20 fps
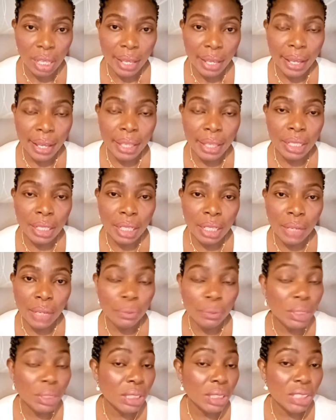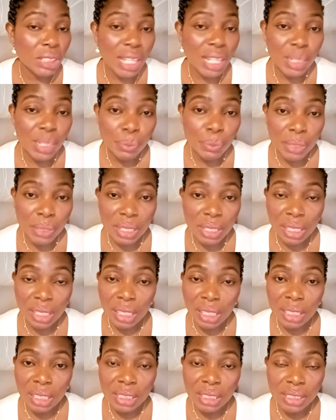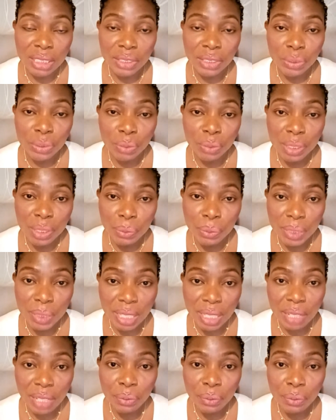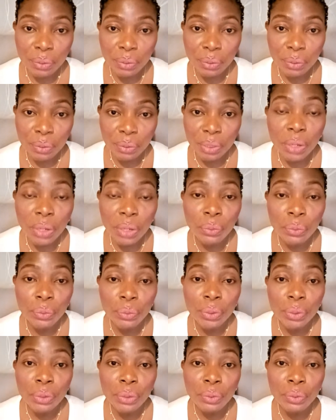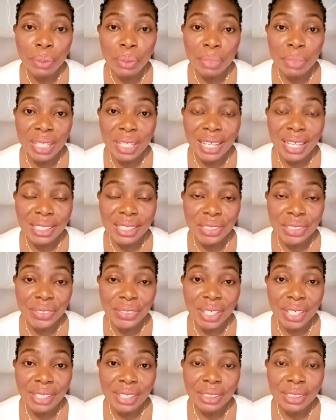And we dey try speak English as well, especially when we want be Nigeria.